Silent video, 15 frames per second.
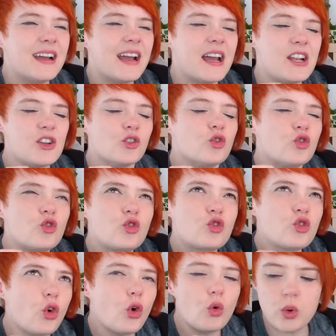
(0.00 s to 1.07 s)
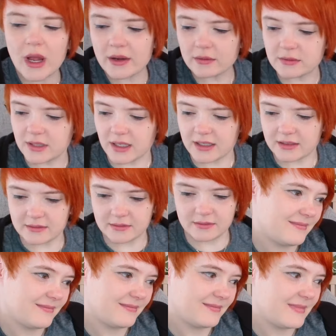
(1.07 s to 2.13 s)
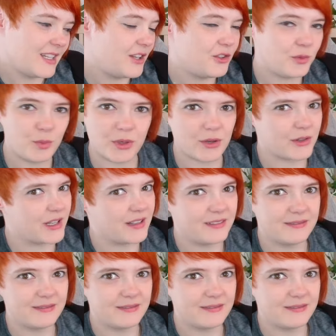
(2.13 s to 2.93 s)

And it's so well done. He's brilliant.